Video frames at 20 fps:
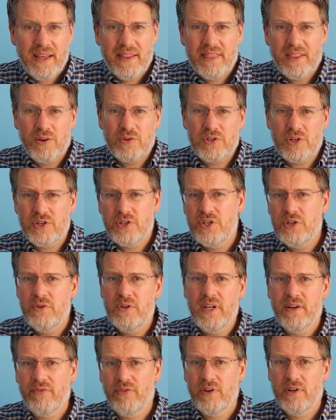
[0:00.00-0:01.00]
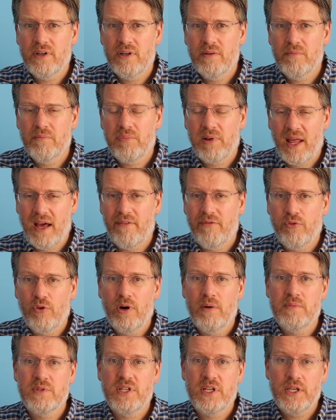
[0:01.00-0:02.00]
those are two different
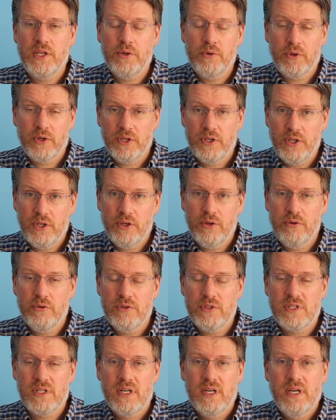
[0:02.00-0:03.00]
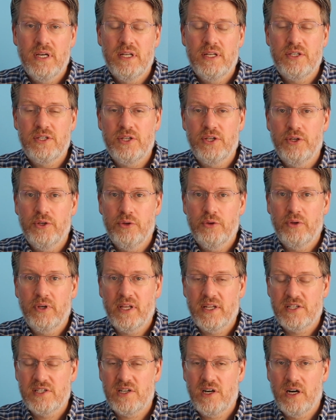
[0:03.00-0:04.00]
platforms that you could use to
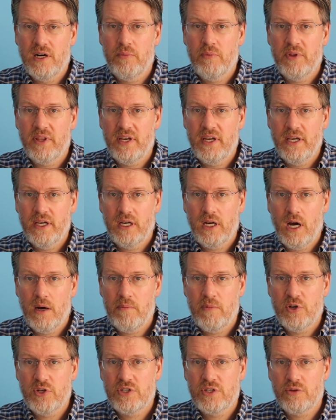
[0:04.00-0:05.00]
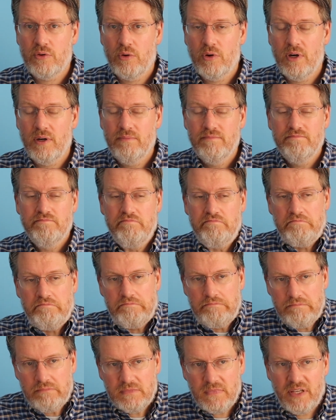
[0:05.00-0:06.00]
get started with an e-commerce store.
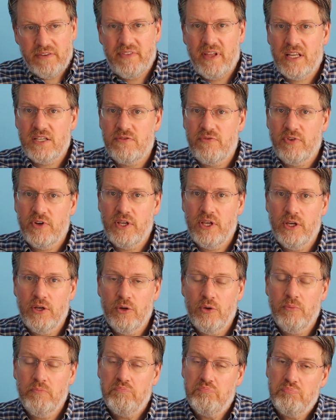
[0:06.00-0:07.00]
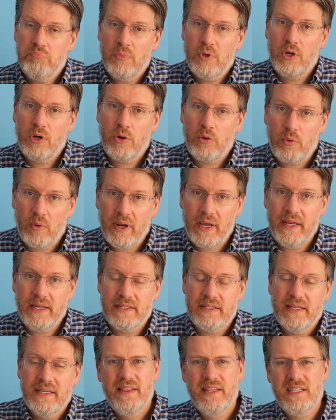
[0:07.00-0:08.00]
If that's for you,
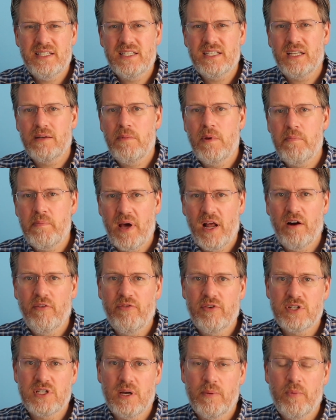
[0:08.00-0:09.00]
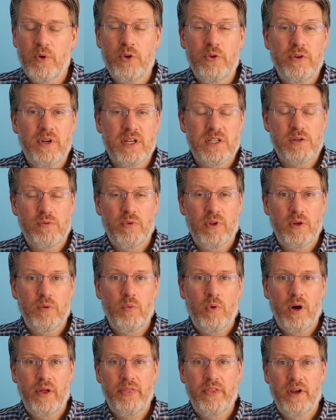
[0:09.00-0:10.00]
great. This is going to be better for someone who doesn't really
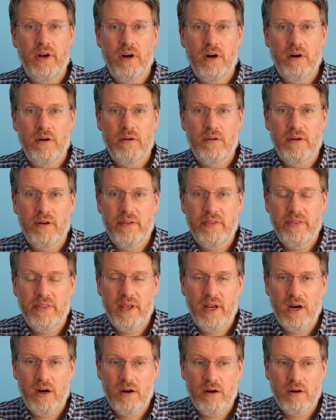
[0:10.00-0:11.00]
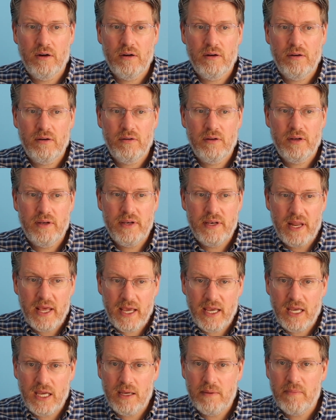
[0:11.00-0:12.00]
want their
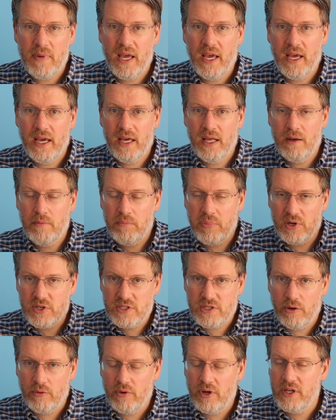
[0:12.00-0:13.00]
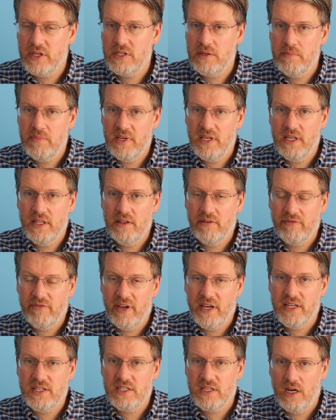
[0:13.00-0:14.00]
name and persona to be the
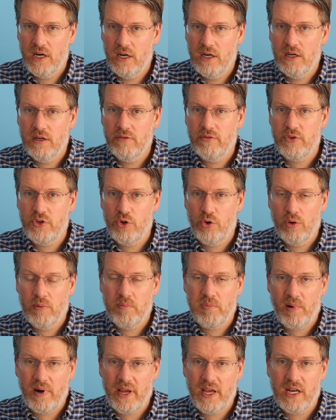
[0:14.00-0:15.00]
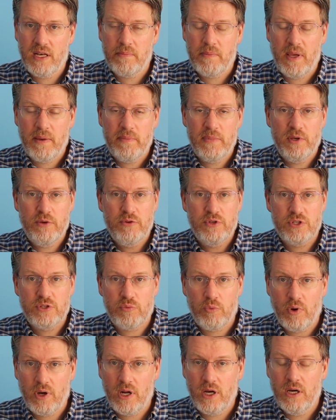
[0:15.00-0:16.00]
face of your brand. Maybe you
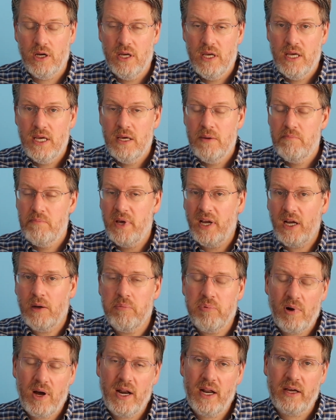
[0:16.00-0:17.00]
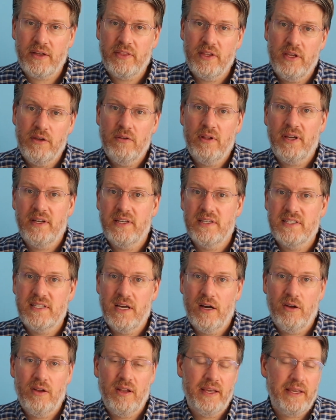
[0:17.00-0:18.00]
just want to pick a product that you like to
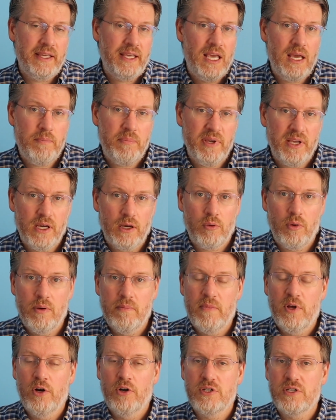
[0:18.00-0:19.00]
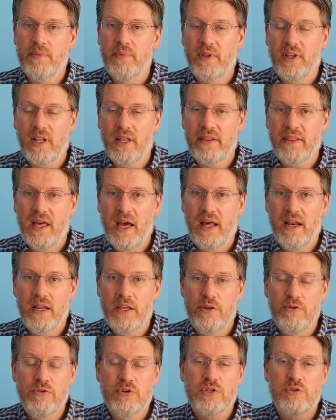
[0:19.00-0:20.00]
sell, like camping equipment or something like that,
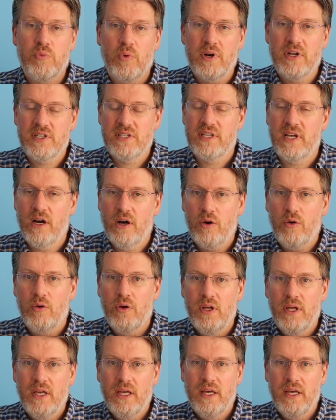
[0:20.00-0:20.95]
and you just want to sell